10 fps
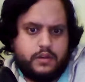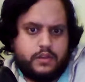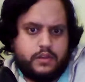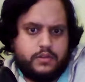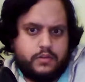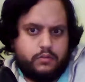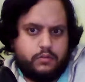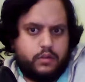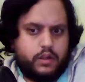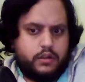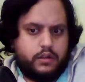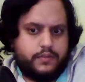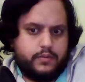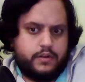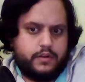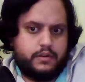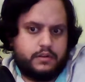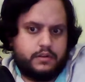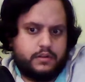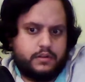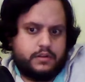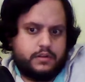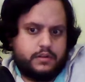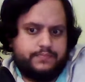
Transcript: you could do a roll call if you want. And